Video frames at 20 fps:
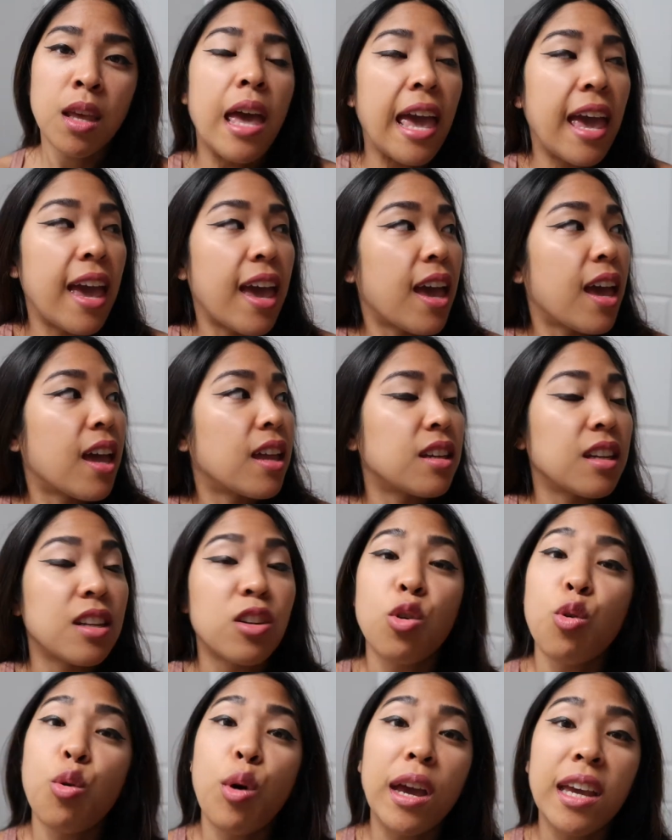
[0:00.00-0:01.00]
and in
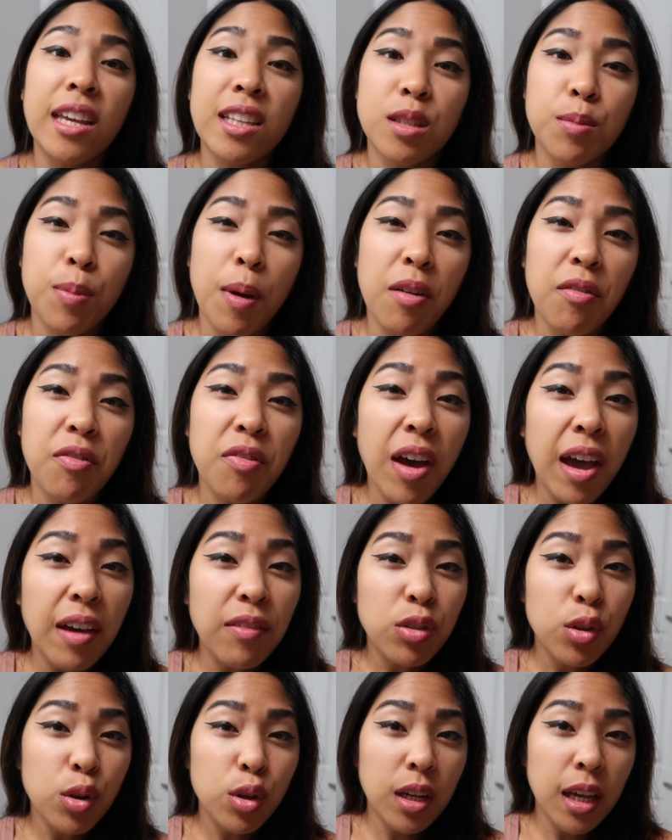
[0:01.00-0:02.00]
Hawaii it's about
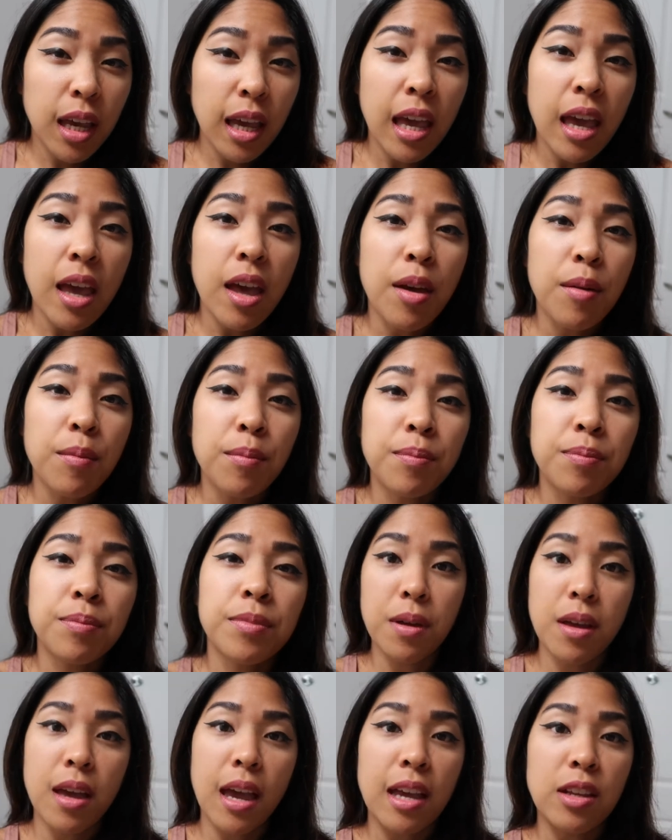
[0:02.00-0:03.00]
five thirty a m
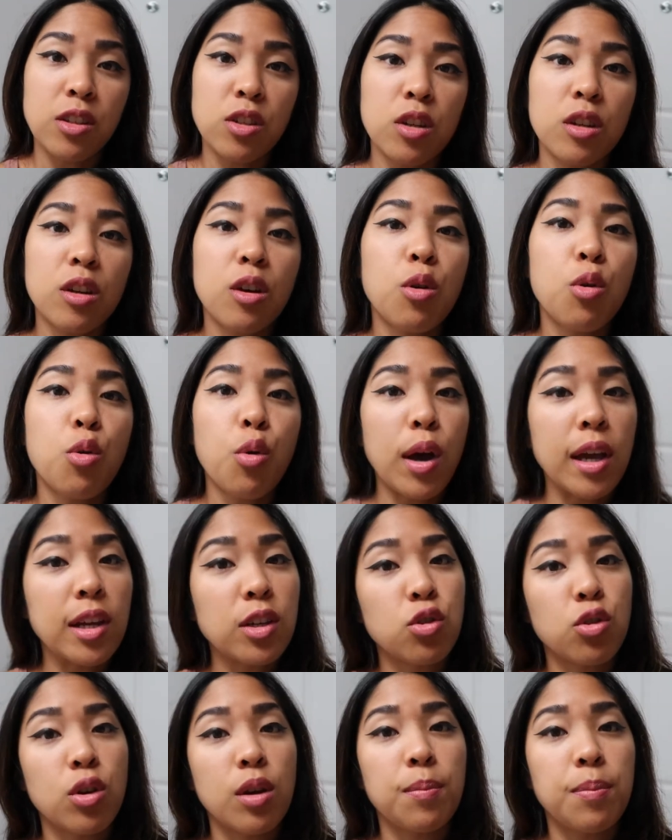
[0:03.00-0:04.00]
I took a Hawaii
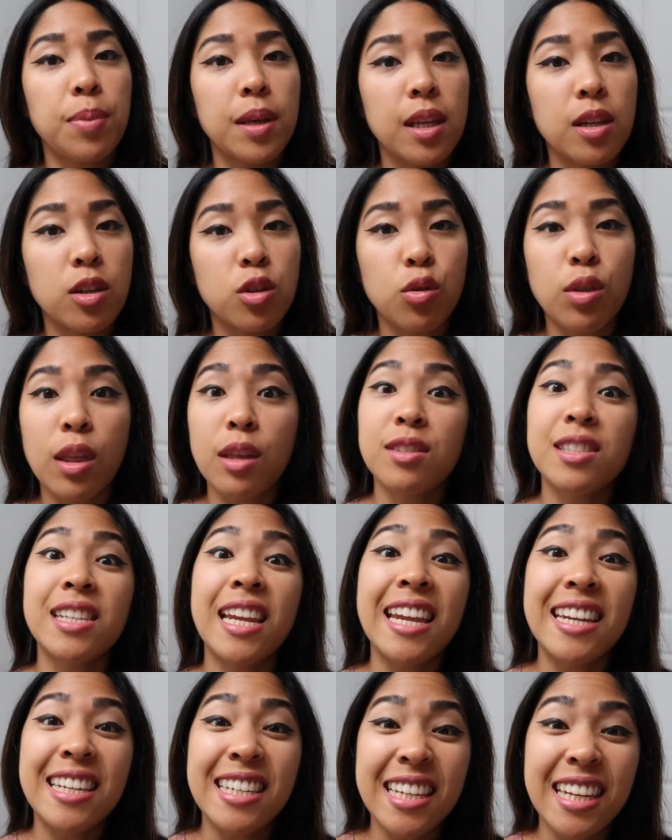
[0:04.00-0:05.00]
trip in two thousand
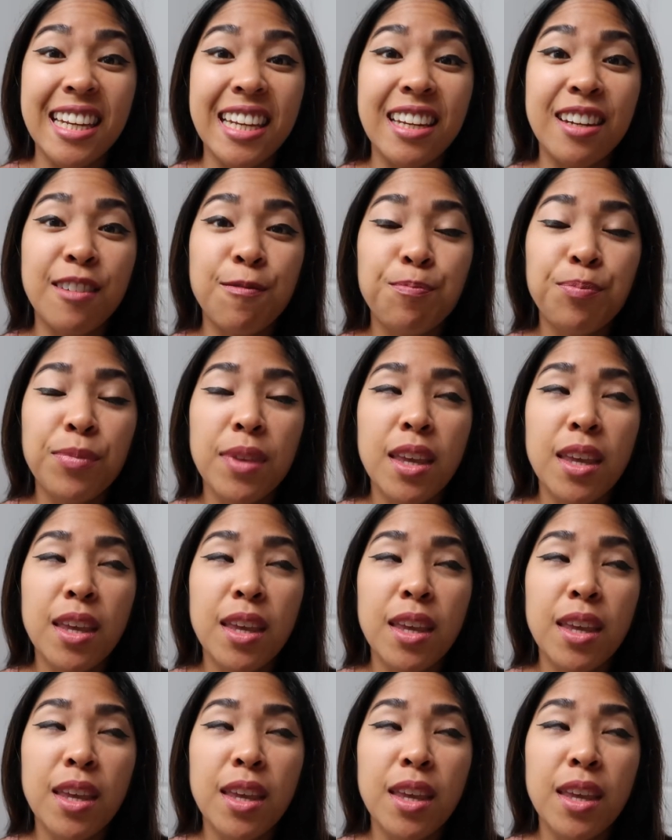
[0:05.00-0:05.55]
eighteen.